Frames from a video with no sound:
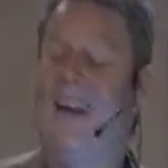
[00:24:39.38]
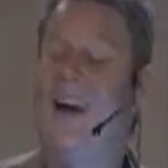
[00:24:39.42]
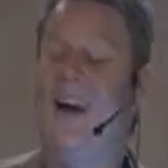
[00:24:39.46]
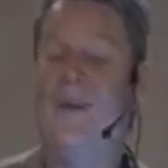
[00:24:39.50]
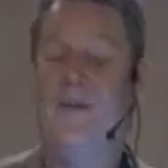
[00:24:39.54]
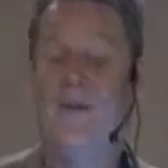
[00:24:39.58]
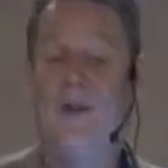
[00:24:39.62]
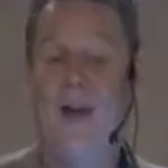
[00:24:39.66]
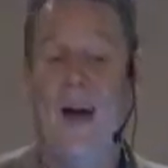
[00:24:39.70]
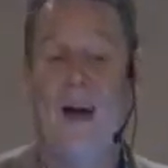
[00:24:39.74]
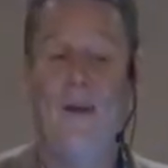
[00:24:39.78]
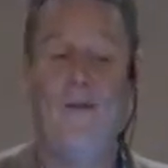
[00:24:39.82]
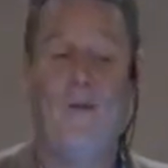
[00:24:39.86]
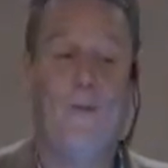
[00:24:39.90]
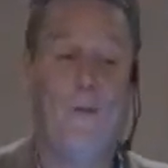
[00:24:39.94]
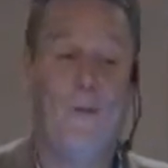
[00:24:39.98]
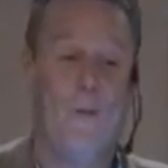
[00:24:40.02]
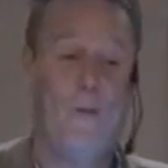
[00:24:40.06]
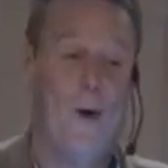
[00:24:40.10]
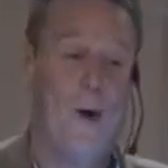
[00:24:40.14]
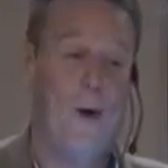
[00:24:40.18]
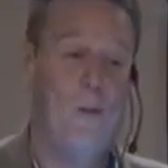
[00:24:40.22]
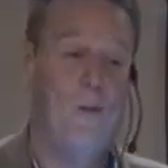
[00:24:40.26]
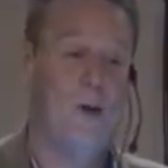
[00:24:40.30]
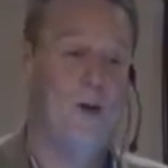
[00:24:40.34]
I love
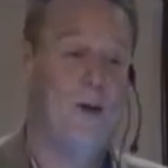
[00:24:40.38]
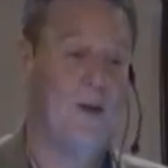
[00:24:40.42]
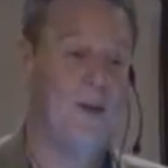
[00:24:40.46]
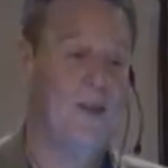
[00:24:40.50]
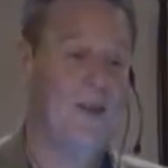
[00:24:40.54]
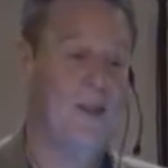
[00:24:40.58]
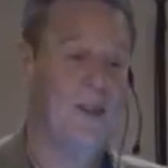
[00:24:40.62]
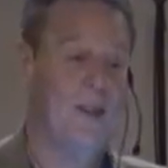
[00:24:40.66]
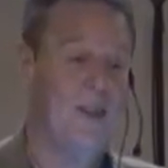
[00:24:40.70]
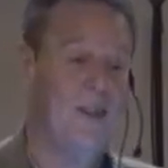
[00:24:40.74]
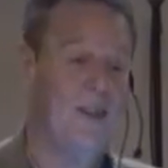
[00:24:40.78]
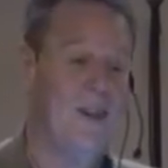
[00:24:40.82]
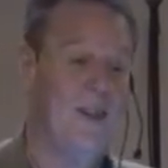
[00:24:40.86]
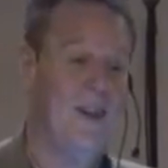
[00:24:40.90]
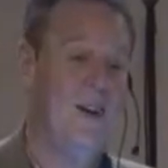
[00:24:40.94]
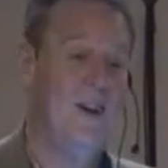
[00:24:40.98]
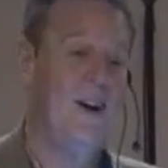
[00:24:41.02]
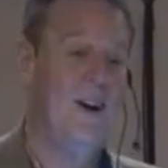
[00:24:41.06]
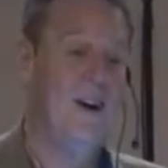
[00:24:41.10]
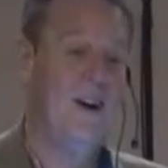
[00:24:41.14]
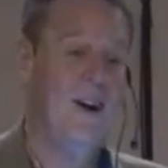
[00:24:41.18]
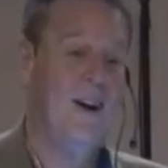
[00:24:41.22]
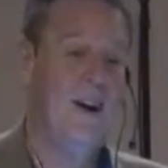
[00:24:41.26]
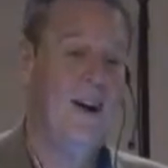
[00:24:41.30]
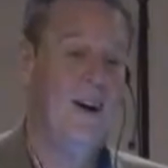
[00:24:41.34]
that Romans
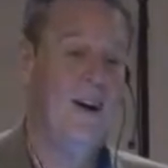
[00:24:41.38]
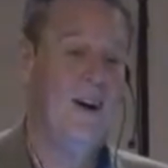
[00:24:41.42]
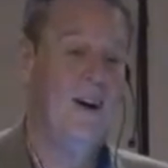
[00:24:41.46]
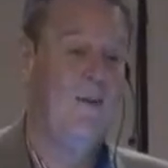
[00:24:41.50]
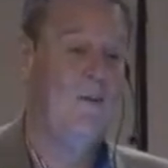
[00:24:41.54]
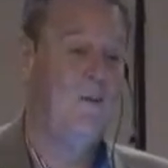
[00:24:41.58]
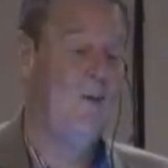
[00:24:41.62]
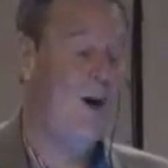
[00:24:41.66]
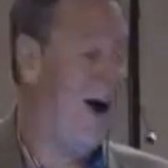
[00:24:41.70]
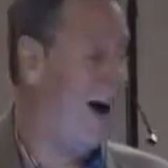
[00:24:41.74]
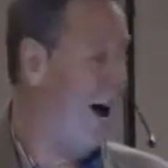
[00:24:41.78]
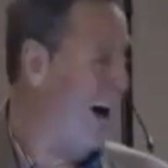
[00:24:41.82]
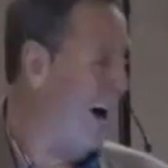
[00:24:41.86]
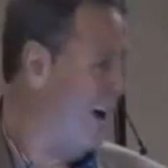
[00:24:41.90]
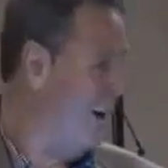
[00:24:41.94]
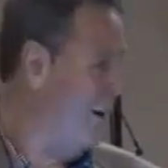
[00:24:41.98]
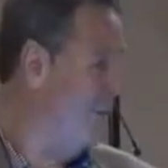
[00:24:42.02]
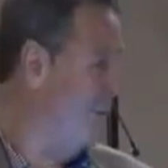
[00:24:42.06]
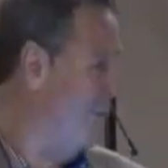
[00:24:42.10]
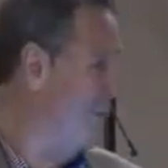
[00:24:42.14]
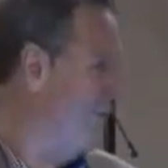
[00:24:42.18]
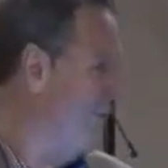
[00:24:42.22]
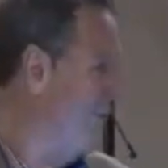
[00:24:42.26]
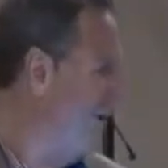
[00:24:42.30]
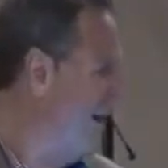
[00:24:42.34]

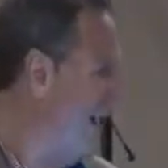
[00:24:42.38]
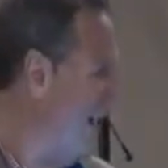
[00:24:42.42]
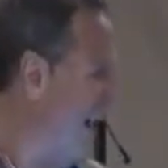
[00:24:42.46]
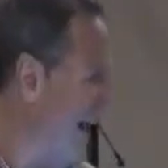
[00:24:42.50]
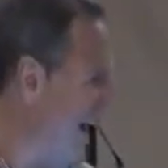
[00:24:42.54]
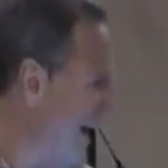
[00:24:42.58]
5